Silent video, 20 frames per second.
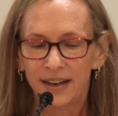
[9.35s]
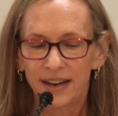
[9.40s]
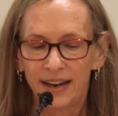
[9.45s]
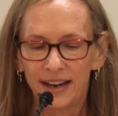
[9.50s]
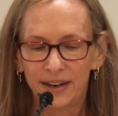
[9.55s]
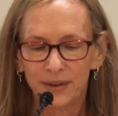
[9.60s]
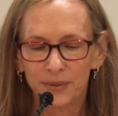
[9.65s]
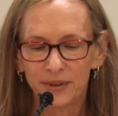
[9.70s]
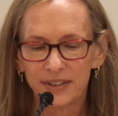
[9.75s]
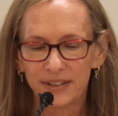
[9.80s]

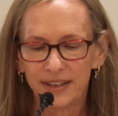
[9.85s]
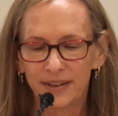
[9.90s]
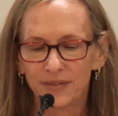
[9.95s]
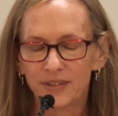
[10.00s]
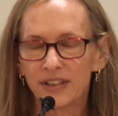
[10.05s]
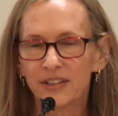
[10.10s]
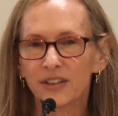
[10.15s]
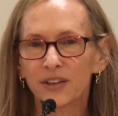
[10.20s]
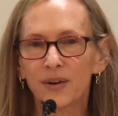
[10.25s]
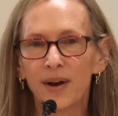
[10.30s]
he'd received
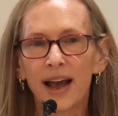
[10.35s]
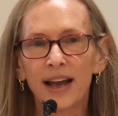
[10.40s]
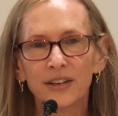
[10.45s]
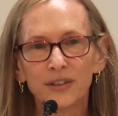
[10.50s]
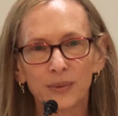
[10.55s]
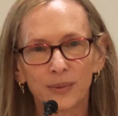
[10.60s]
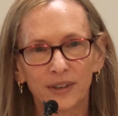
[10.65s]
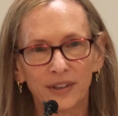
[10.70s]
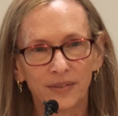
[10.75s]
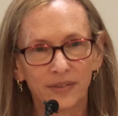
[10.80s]
as a
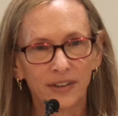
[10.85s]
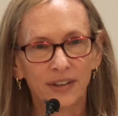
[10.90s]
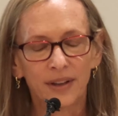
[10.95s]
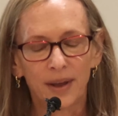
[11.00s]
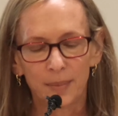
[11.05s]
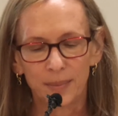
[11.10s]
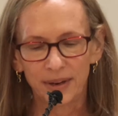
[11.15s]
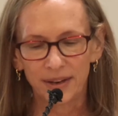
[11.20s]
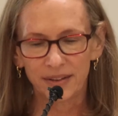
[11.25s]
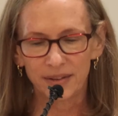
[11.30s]
graduate of
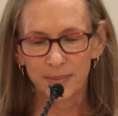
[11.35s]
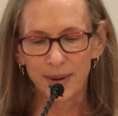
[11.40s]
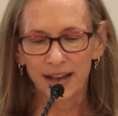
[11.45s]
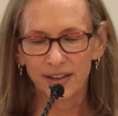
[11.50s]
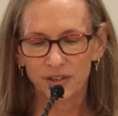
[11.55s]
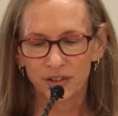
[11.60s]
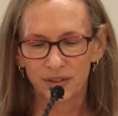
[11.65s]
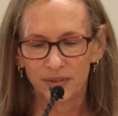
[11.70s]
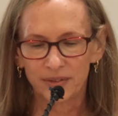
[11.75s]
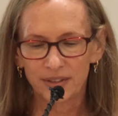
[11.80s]
Columbia's
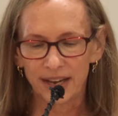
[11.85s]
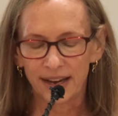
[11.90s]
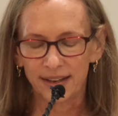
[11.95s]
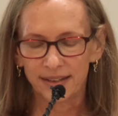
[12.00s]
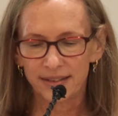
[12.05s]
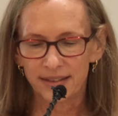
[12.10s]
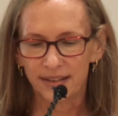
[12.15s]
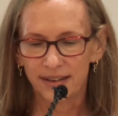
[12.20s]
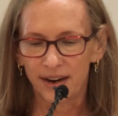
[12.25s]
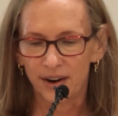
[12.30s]
Master of
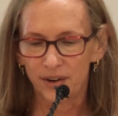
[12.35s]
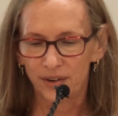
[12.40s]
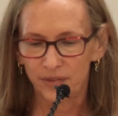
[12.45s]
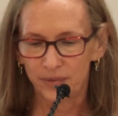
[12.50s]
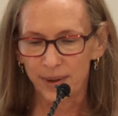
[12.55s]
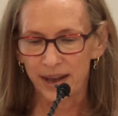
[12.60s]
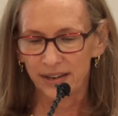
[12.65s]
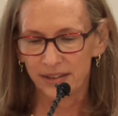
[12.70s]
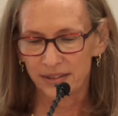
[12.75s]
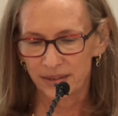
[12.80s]
Science in Narrative
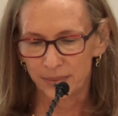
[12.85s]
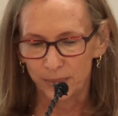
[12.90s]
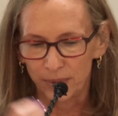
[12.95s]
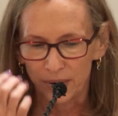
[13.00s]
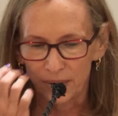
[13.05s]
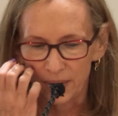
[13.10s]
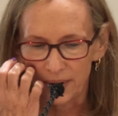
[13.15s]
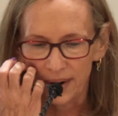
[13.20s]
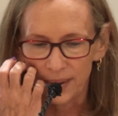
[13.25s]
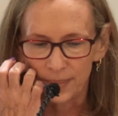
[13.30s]
Medicine
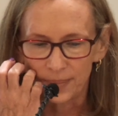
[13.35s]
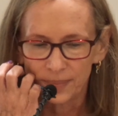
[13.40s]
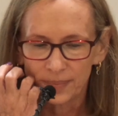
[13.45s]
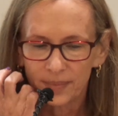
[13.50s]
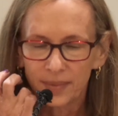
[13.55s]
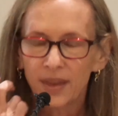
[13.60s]
program.